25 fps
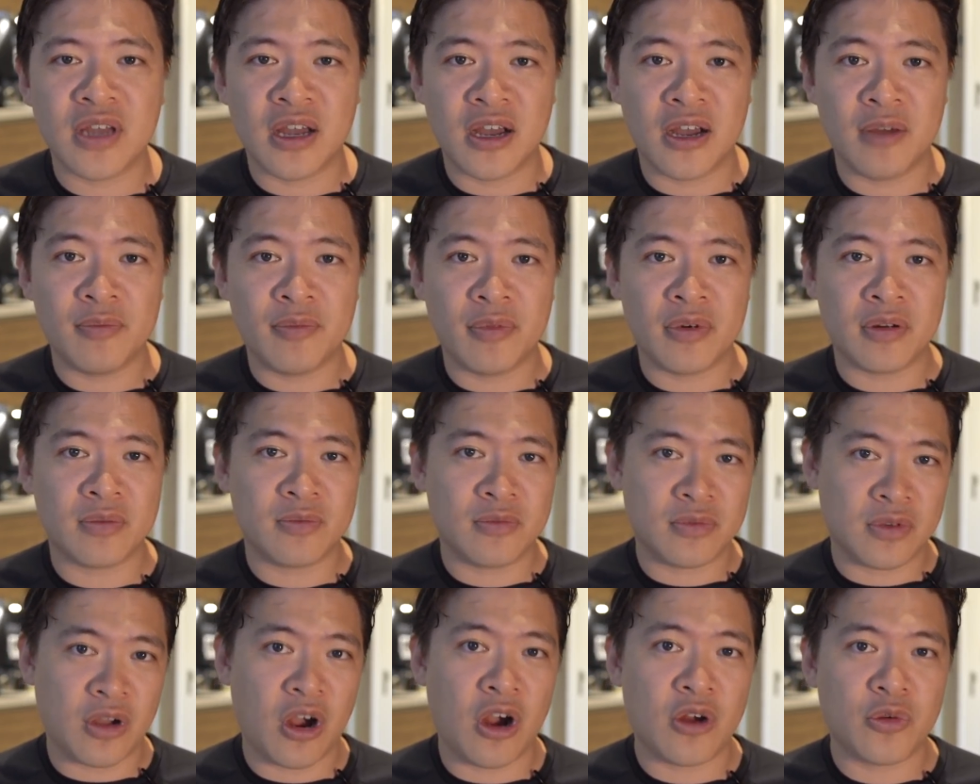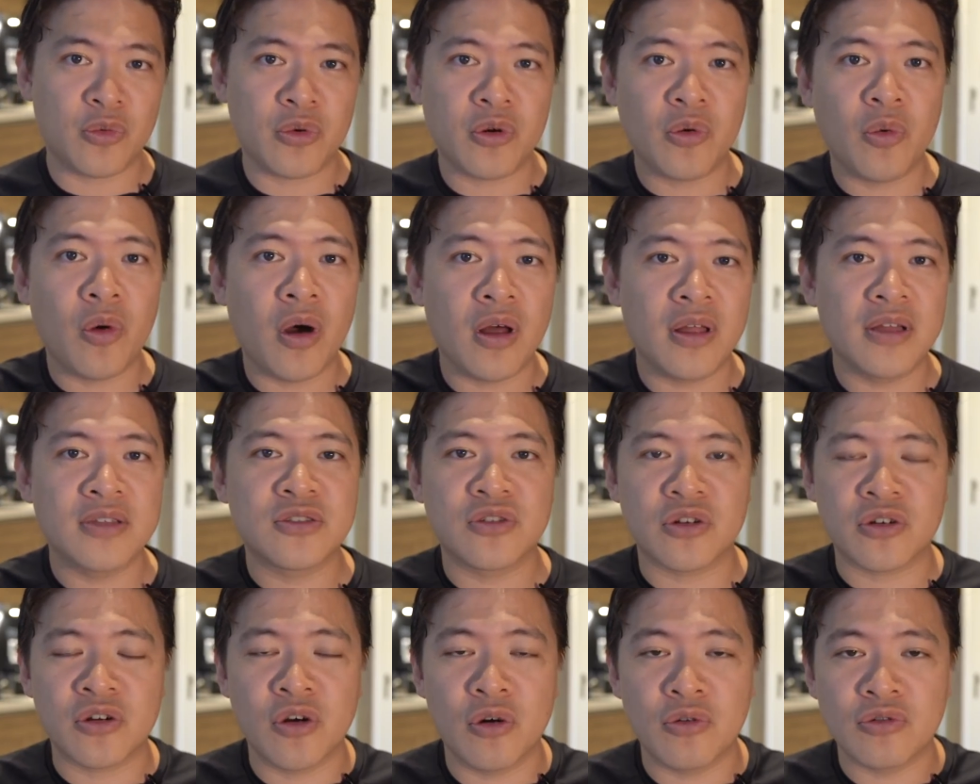hardware
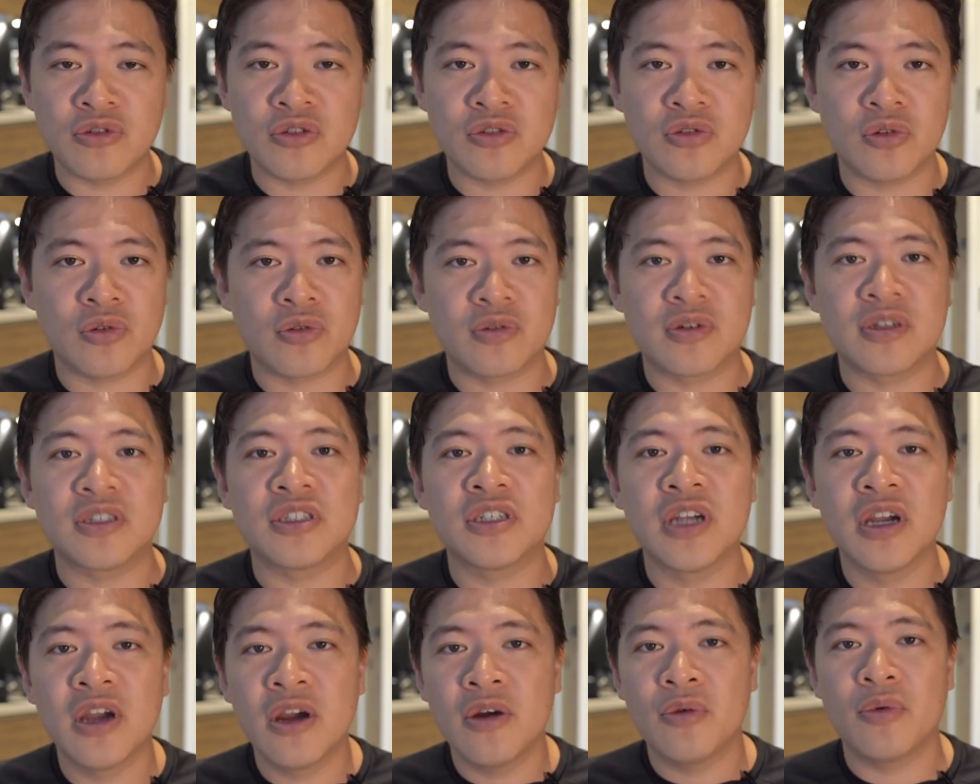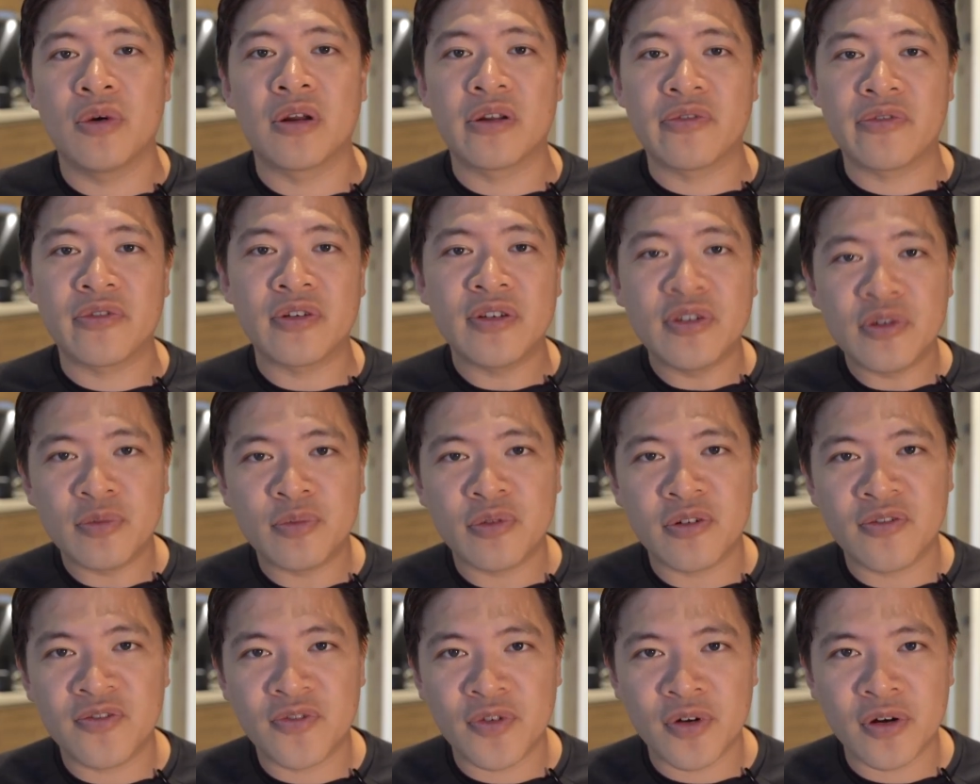wallets or cold storage, whatever you
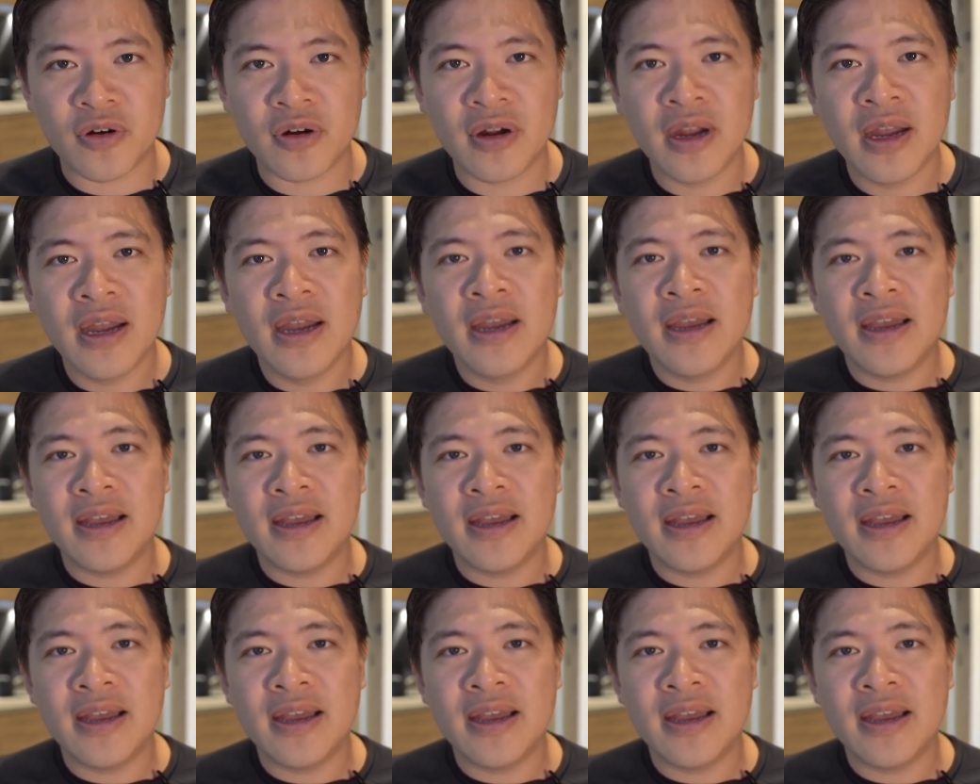prefer,